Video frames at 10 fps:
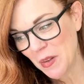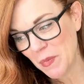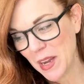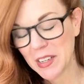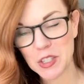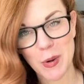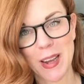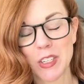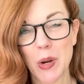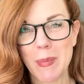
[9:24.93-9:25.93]
because you
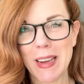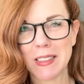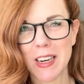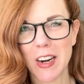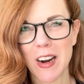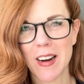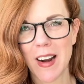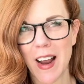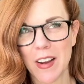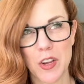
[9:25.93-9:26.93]
had to go make dinner
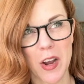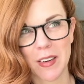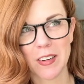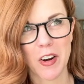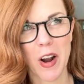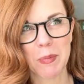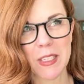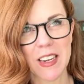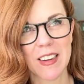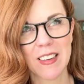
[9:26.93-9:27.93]
and you got
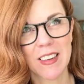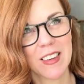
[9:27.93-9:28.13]
interrupted.